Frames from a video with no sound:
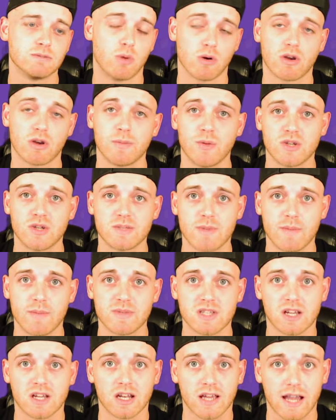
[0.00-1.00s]
well, community
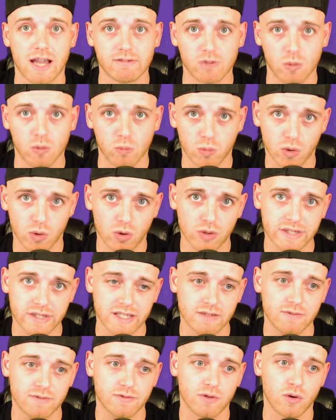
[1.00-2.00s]
members are going to get
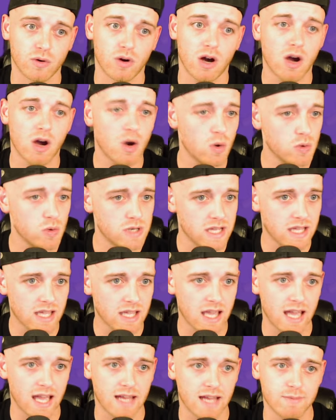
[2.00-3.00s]
rewarded for
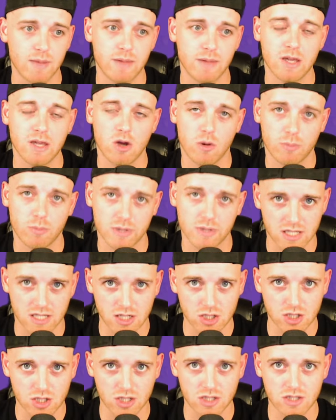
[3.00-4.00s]
holding and maybe
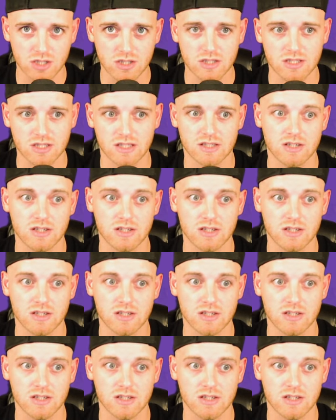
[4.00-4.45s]
competitions.